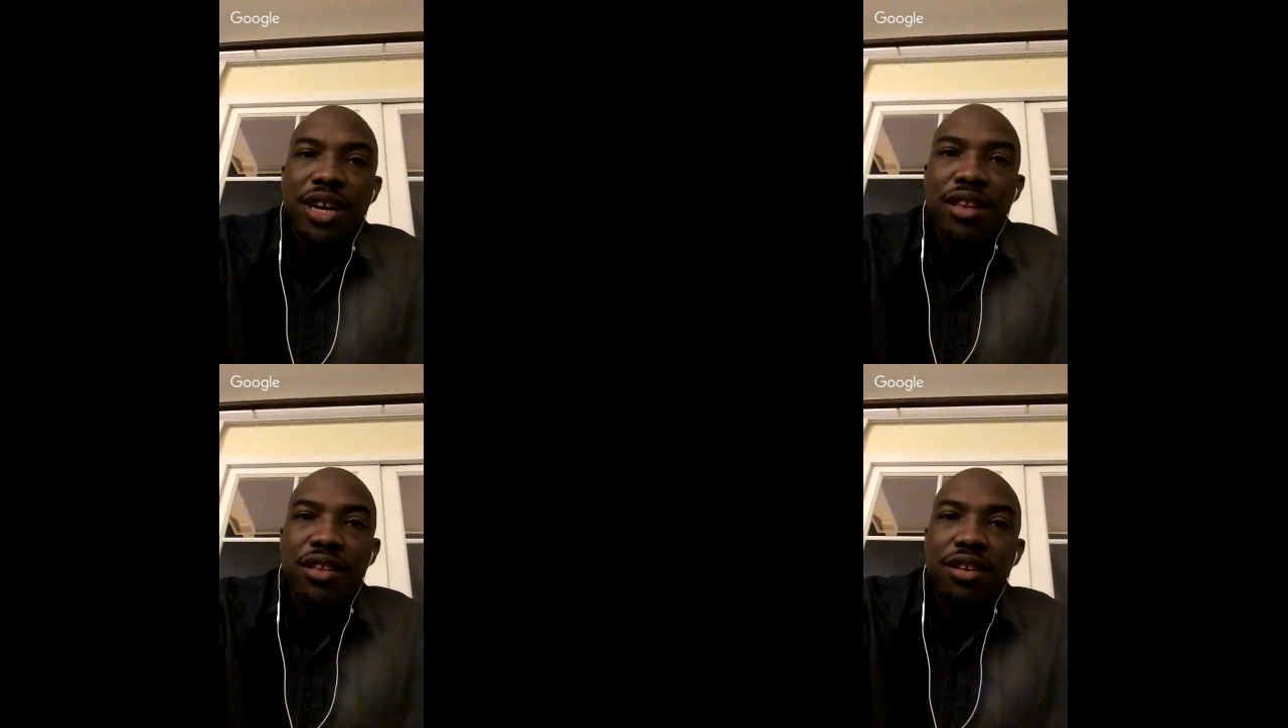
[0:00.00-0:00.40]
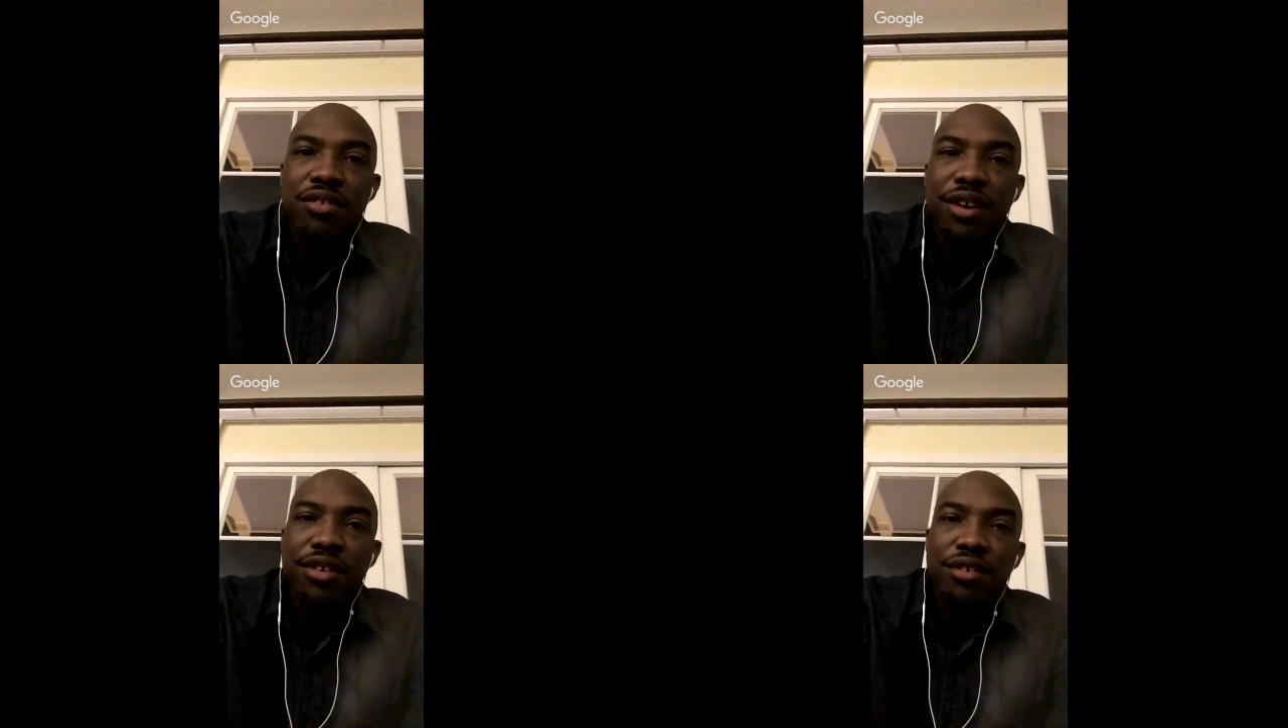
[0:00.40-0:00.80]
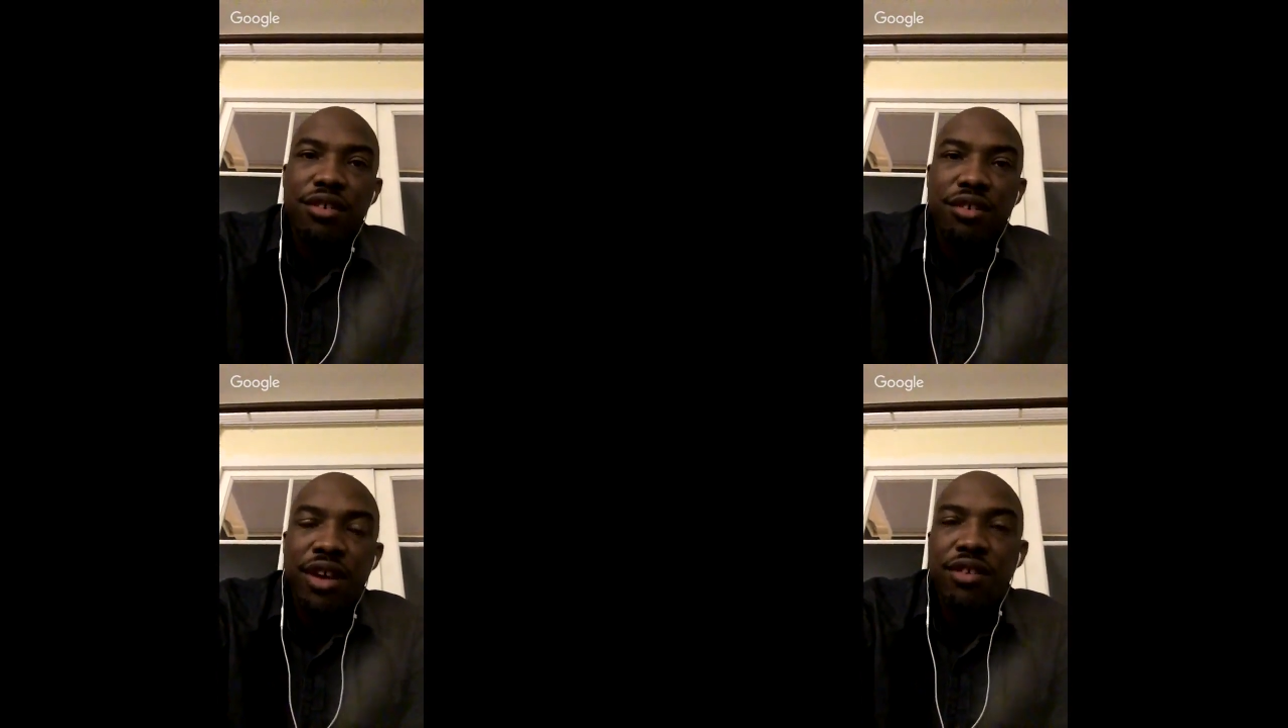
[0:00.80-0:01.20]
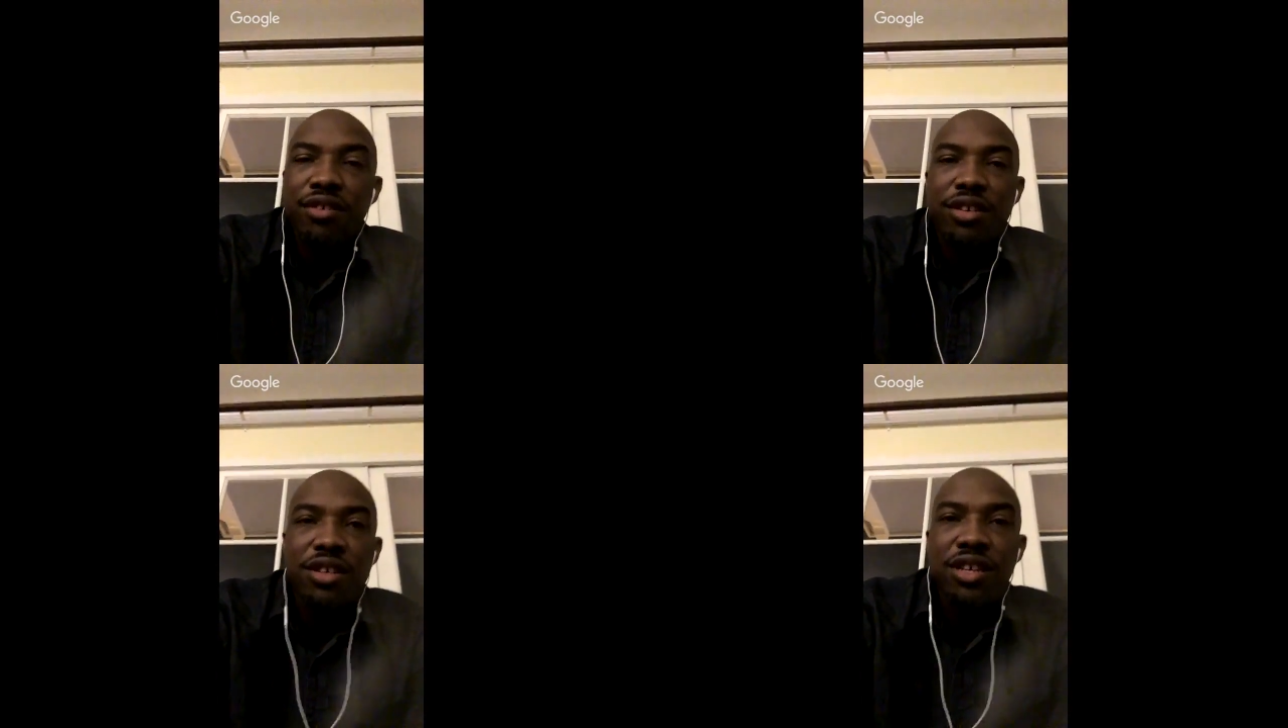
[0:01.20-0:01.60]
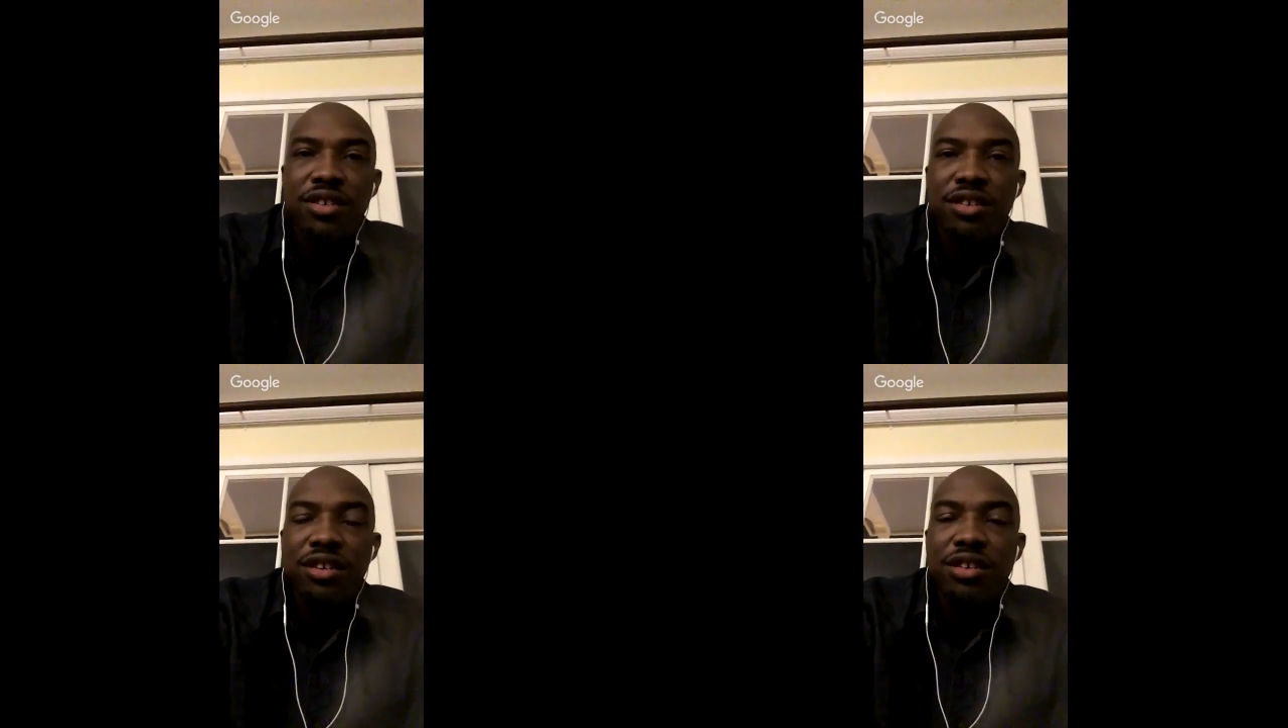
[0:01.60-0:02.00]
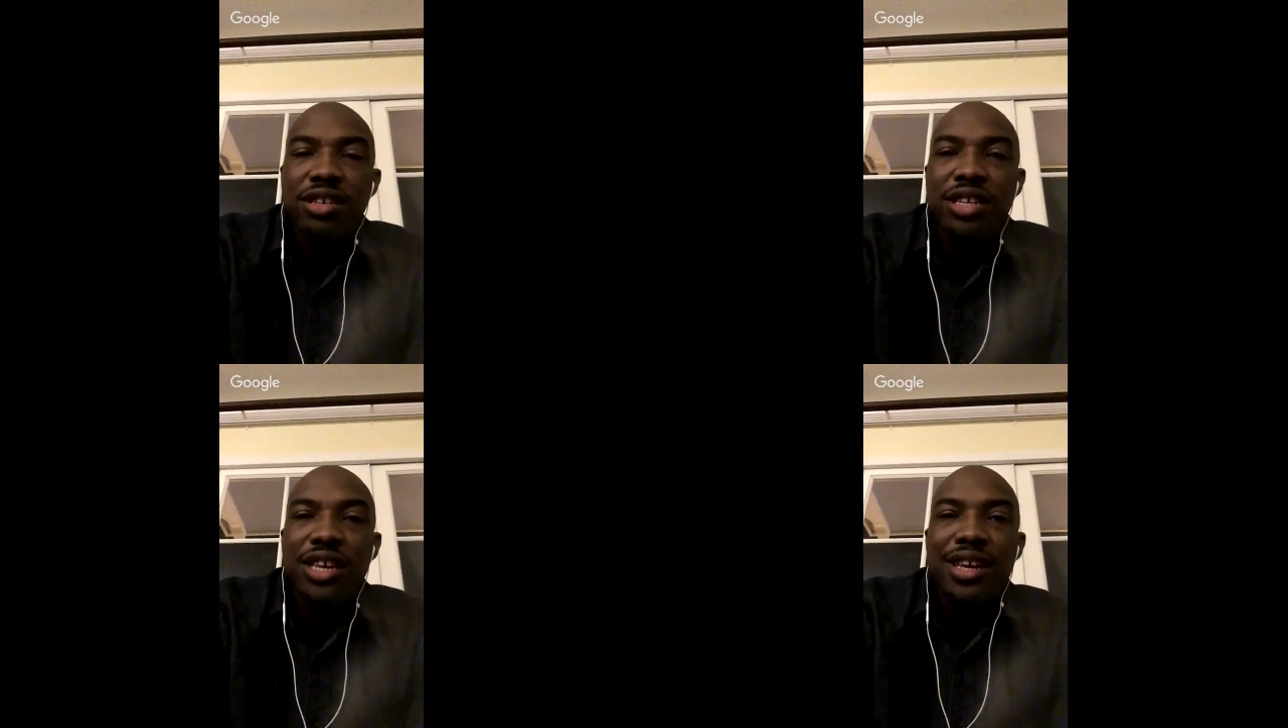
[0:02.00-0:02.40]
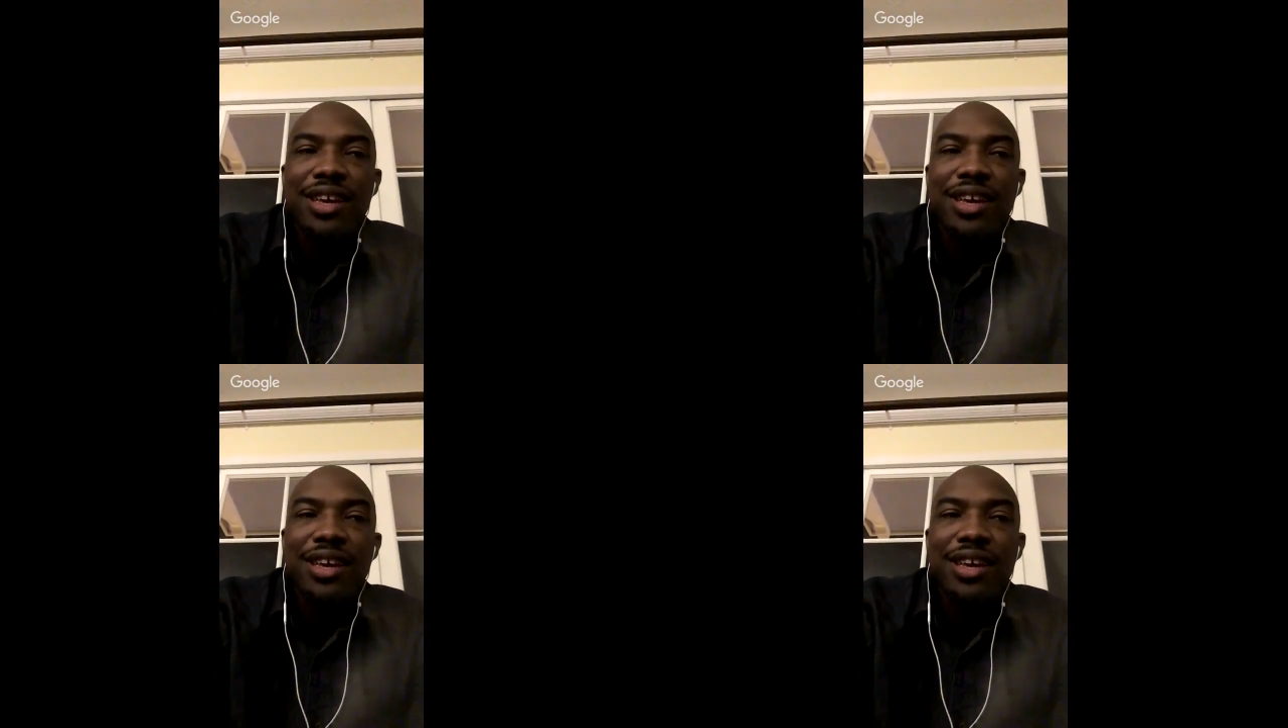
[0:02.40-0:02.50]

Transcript: many other great organizations in this city.